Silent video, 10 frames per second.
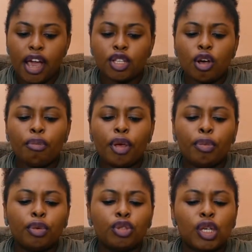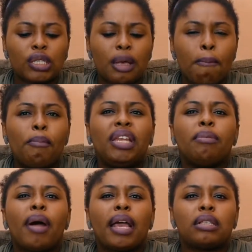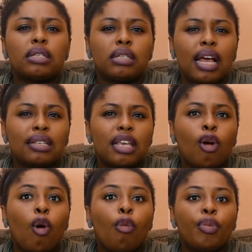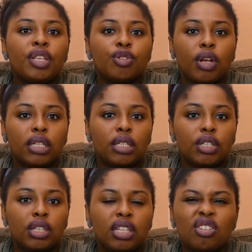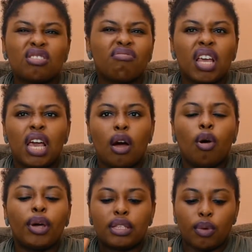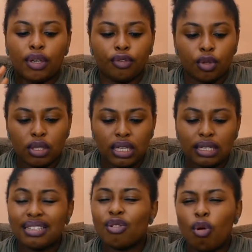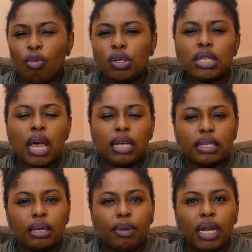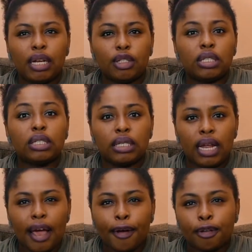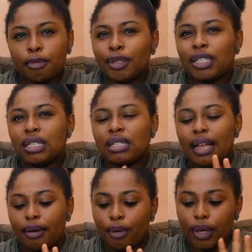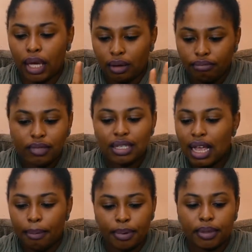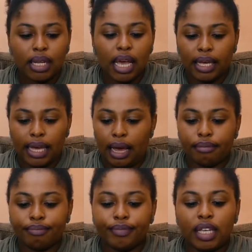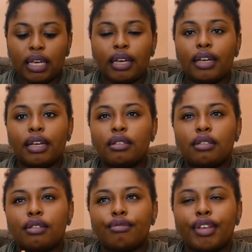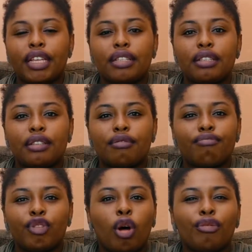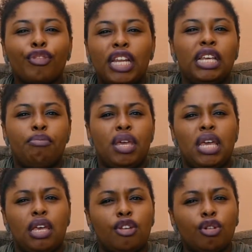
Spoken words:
Some people just minimize it as a coping strategy. They just, oh, it's one of those things. It's almost similar to denials, but this is like, okay, this happened. Yeah, it's not really me.